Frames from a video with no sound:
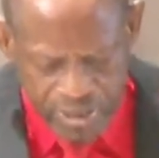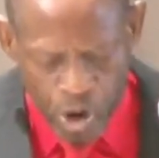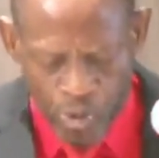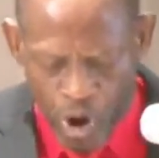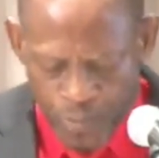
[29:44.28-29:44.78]

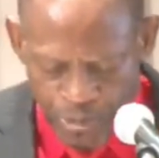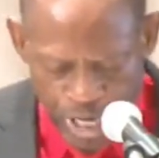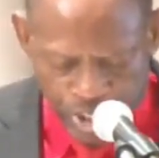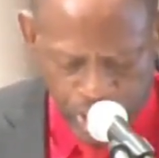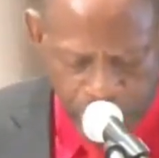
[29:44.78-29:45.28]
our
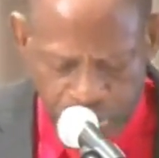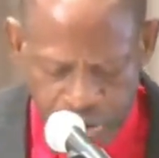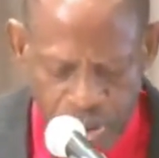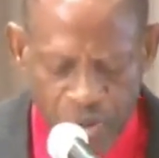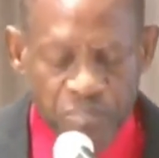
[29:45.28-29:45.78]
operations
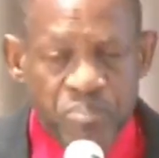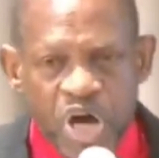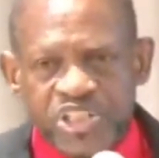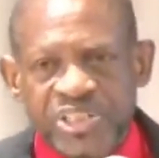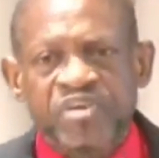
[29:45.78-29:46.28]

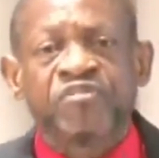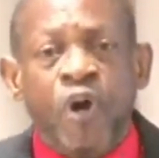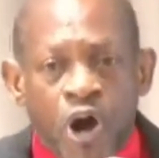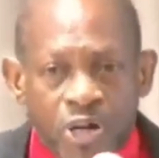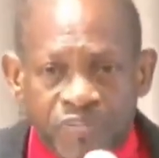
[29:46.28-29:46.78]
must
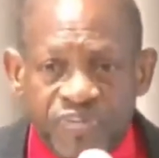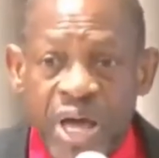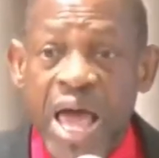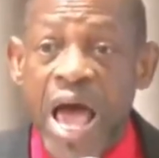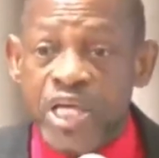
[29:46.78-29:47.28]
evolve
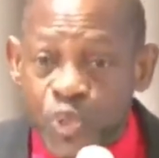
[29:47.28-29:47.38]
as